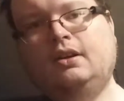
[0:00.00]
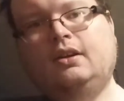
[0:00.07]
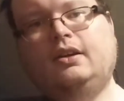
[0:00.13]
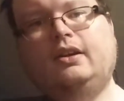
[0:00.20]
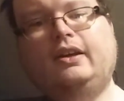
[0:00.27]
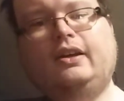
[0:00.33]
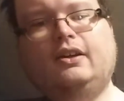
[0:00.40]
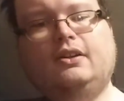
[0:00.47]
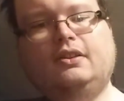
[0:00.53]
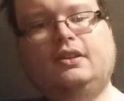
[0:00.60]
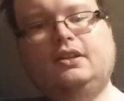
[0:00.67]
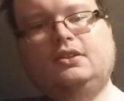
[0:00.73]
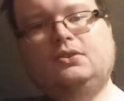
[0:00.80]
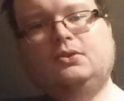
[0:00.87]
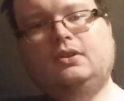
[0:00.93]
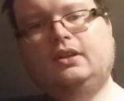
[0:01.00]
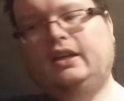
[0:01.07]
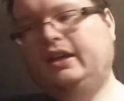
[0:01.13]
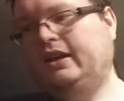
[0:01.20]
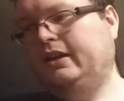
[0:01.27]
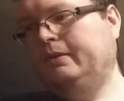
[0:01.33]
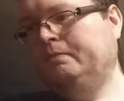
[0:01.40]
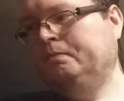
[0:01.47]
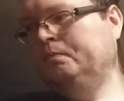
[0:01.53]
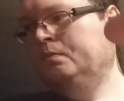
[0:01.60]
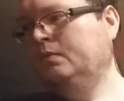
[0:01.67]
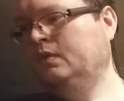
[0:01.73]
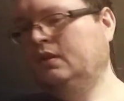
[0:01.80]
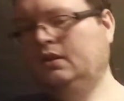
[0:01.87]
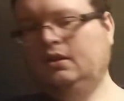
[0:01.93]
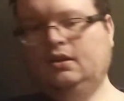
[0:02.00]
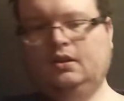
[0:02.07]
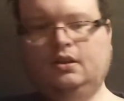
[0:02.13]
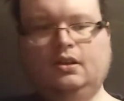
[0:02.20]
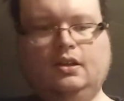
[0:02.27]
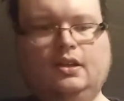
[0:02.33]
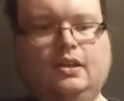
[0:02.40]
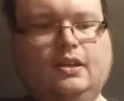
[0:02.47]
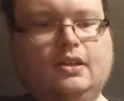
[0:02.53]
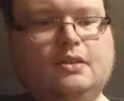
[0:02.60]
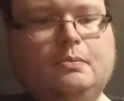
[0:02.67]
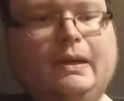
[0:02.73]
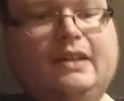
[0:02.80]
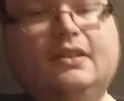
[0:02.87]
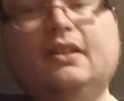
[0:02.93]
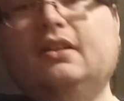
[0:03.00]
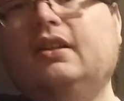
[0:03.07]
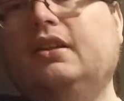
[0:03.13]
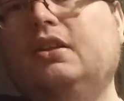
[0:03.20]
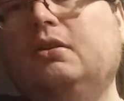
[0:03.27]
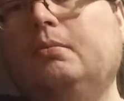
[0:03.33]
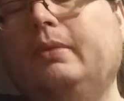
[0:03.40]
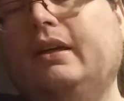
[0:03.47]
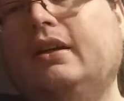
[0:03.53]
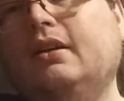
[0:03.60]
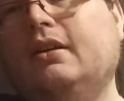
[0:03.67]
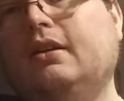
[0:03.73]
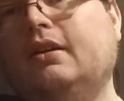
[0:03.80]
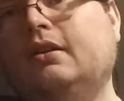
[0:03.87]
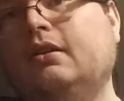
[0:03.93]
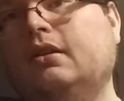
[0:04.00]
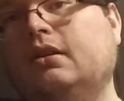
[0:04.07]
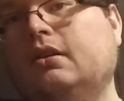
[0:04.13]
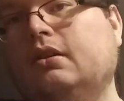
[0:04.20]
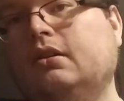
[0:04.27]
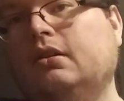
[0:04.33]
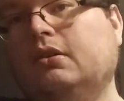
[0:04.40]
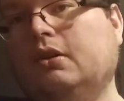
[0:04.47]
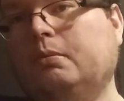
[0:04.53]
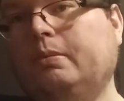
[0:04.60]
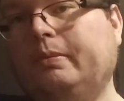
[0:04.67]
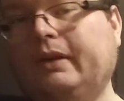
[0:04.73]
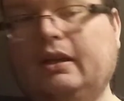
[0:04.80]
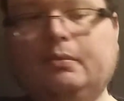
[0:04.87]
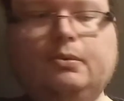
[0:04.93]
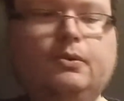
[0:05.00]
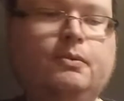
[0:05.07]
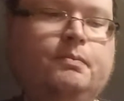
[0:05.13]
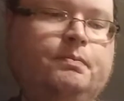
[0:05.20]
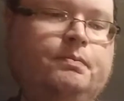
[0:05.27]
Now, this sort of game is basically you pick a group of people,